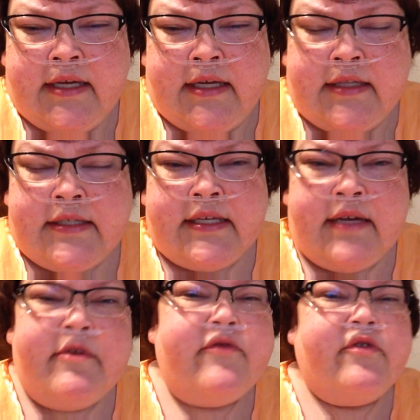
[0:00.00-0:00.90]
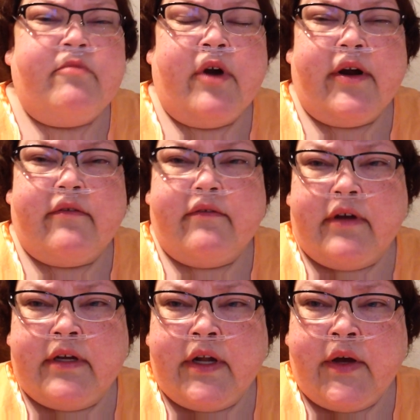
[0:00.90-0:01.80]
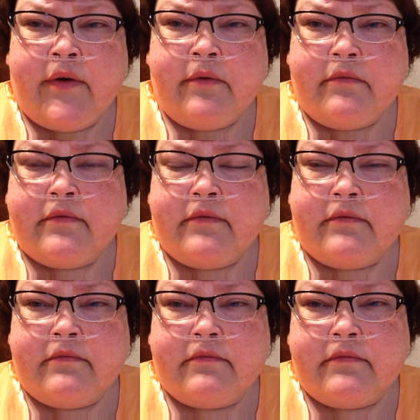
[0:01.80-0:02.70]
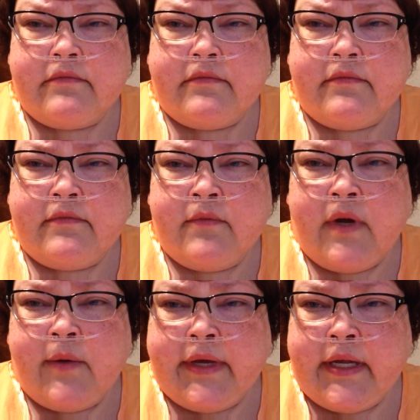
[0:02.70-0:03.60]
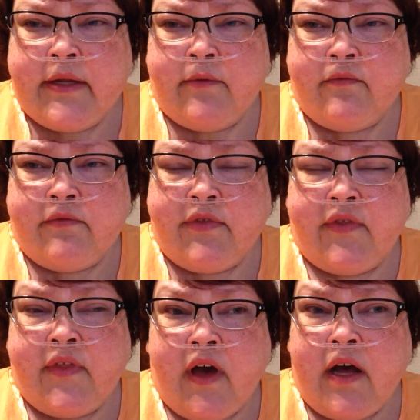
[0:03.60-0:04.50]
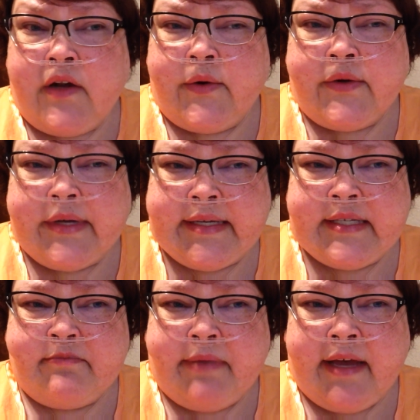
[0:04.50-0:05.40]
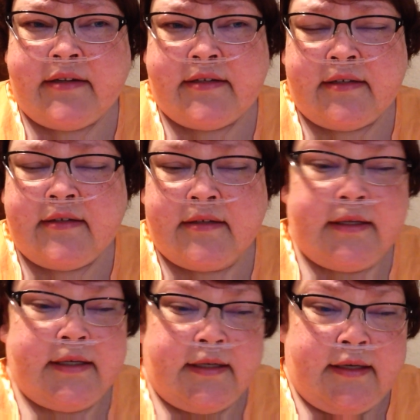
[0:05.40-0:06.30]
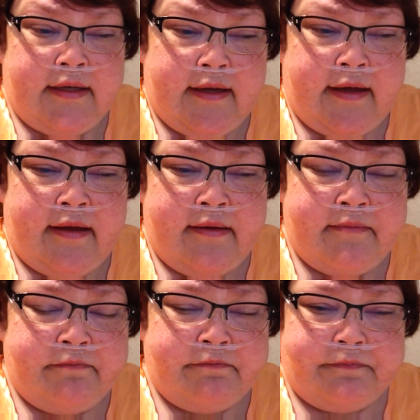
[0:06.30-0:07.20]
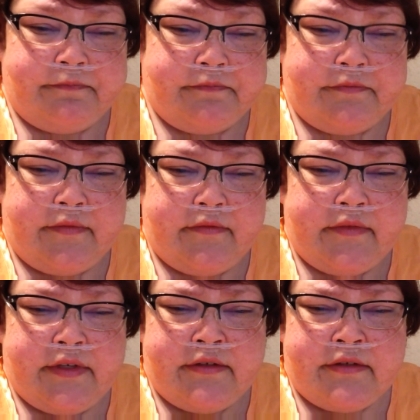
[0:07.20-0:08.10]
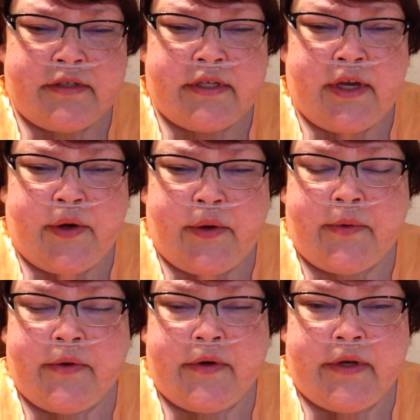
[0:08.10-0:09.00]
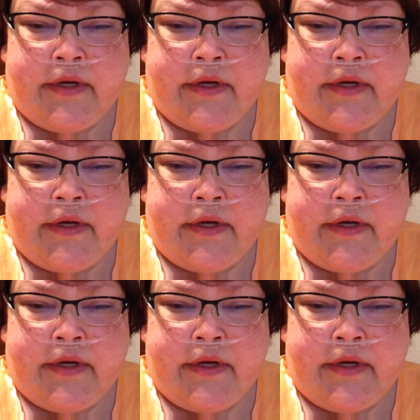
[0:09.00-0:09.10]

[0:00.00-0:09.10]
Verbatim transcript: and some of them aren't you know what we had thought or expected. Um, so,